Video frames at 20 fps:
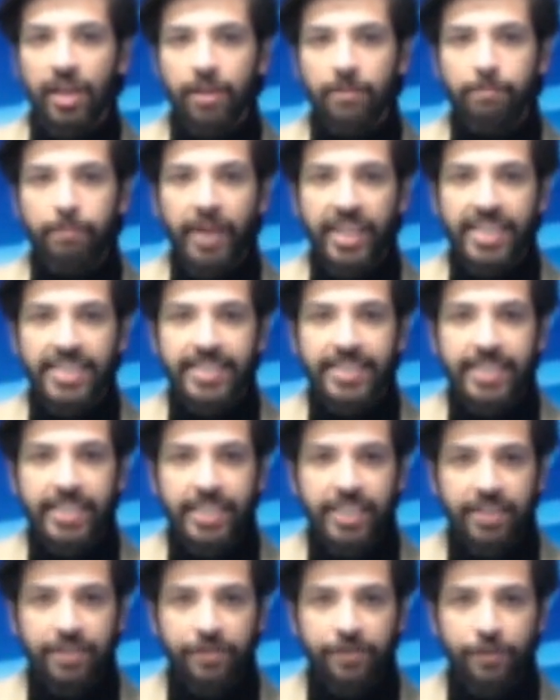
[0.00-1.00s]

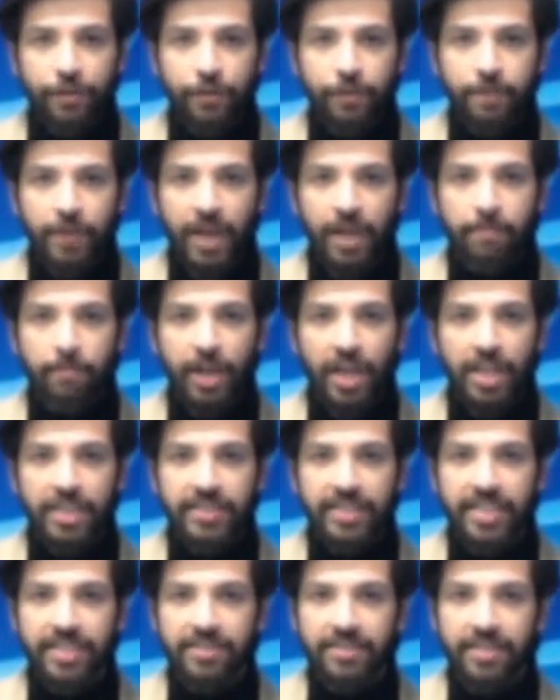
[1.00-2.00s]
Palestinian group
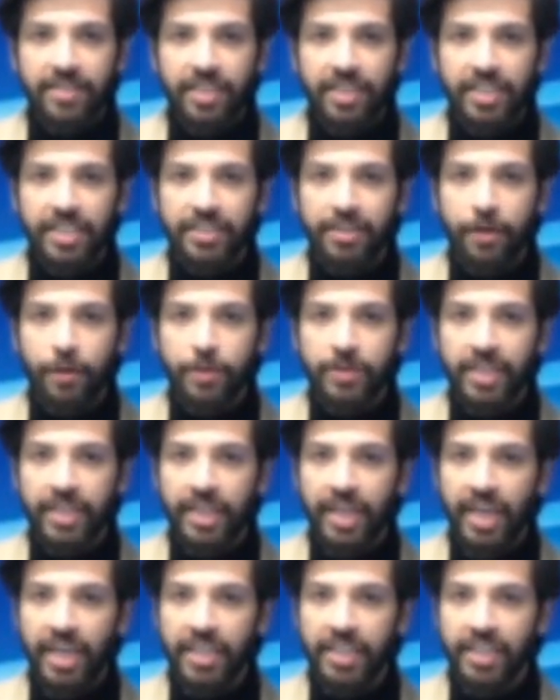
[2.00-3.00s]
Hamas has denied
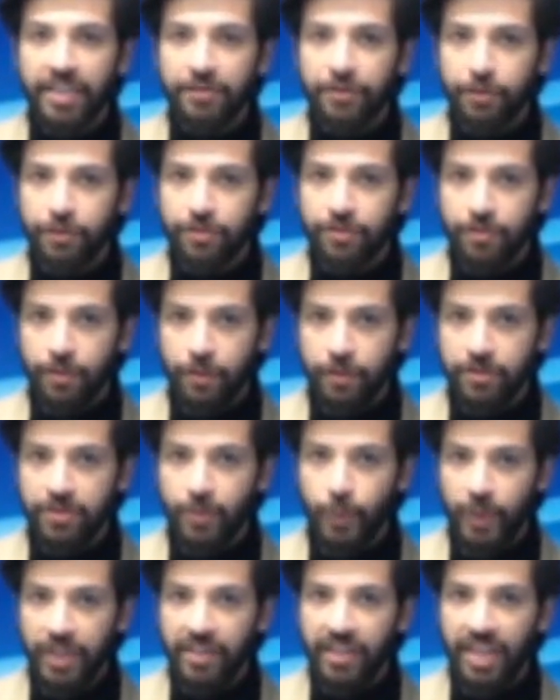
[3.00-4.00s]
holding any truce
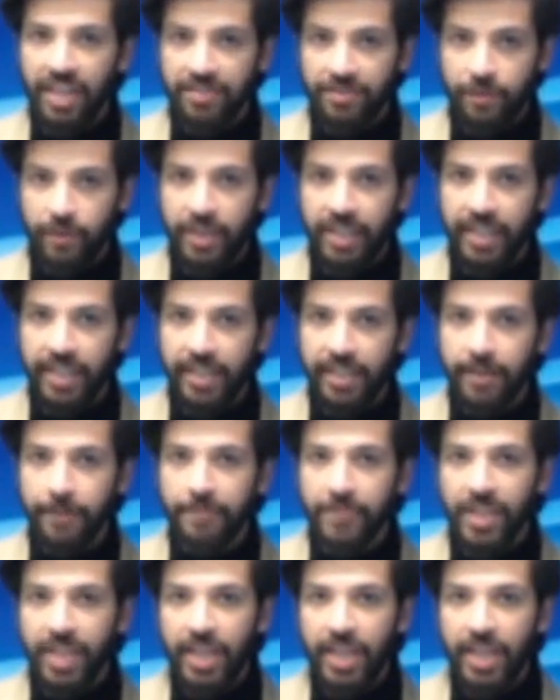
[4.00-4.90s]
talks with Israel.